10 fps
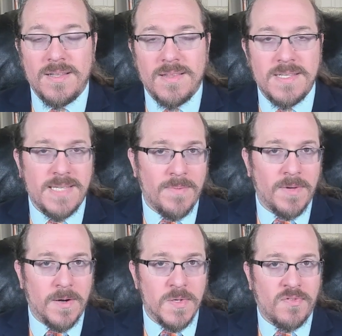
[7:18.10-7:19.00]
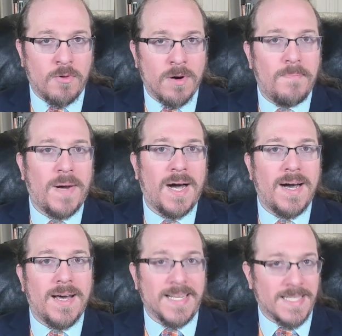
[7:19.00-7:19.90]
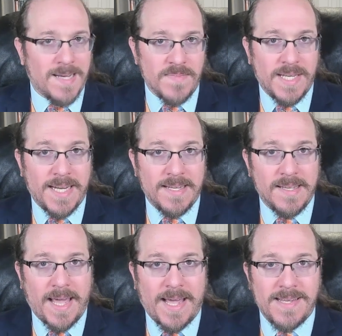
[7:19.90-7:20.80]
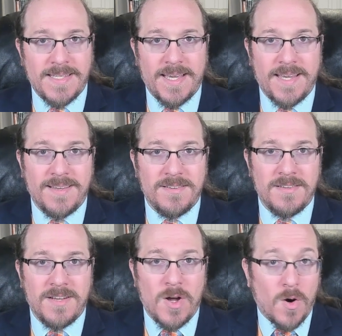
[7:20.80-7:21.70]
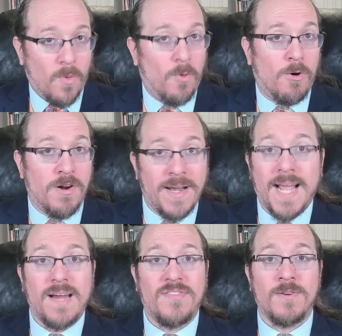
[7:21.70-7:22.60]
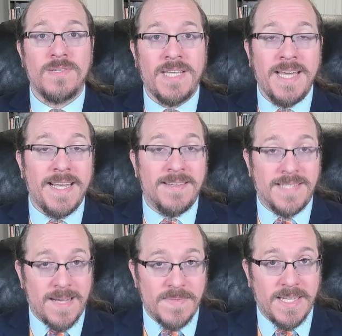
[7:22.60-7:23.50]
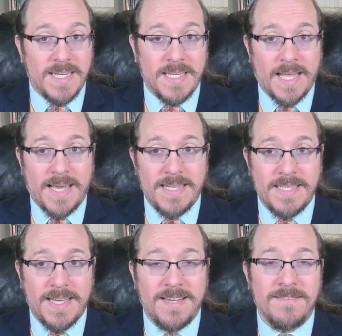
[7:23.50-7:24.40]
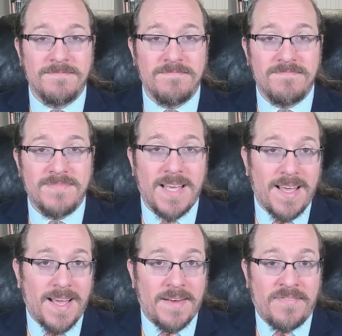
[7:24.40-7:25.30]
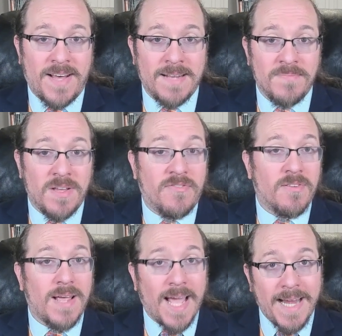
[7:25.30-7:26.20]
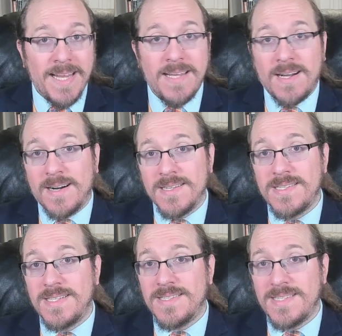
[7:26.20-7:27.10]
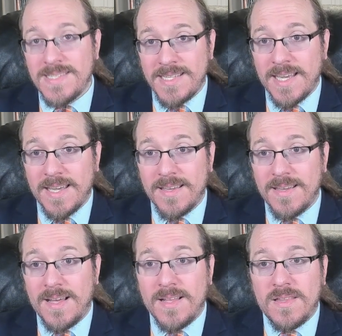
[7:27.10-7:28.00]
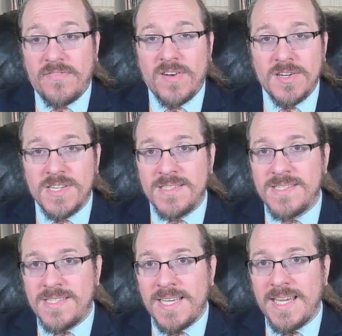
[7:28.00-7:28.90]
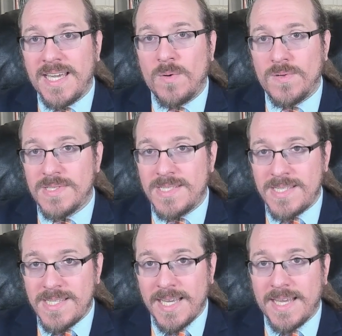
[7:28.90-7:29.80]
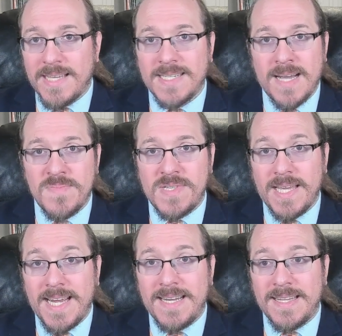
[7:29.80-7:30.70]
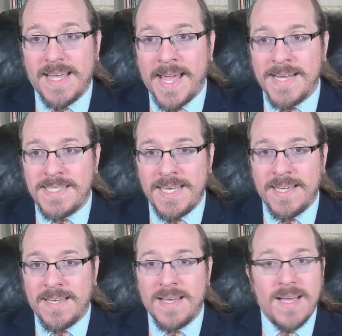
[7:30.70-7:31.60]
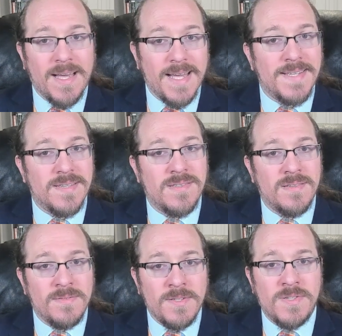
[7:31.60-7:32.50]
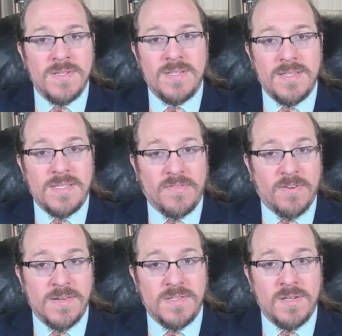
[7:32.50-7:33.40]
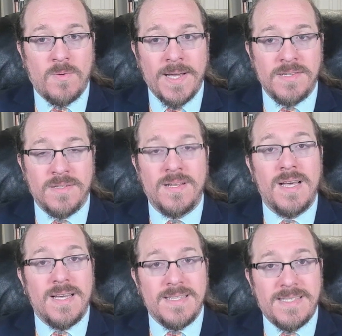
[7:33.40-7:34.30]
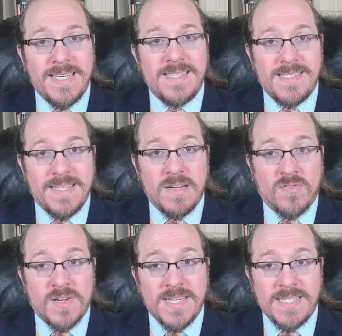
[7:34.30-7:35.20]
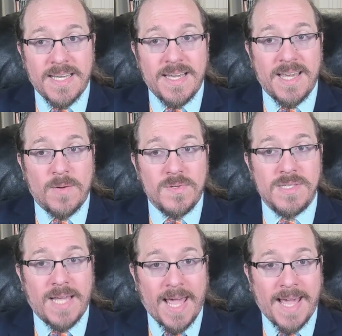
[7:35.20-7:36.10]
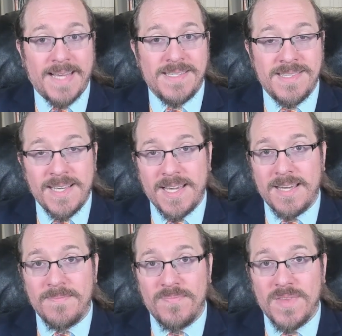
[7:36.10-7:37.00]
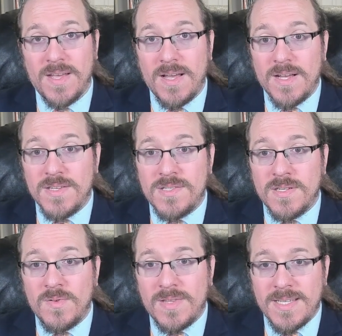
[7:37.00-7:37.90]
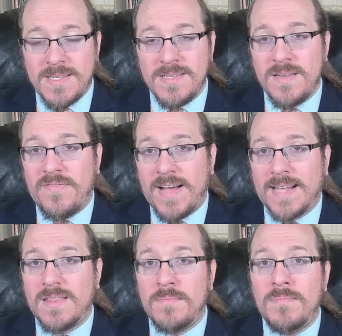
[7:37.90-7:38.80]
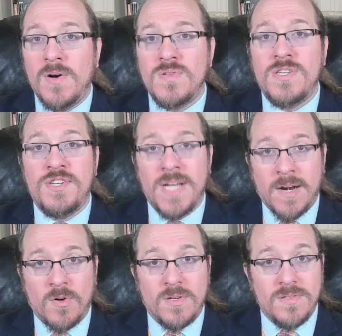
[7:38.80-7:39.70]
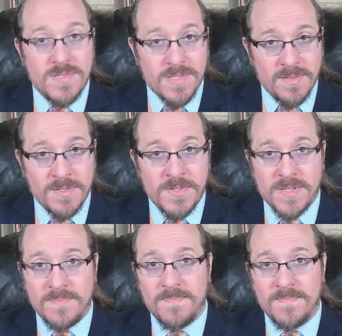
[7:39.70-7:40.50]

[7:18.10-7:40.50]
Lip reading: The same goes for pi times e to the kt, or negative 13 times e to the kt. In fact, for any constant c, the function z equals c times e to the kt is a solution to the differential equation dz over dt equals kz. So this is in fact the most general solution.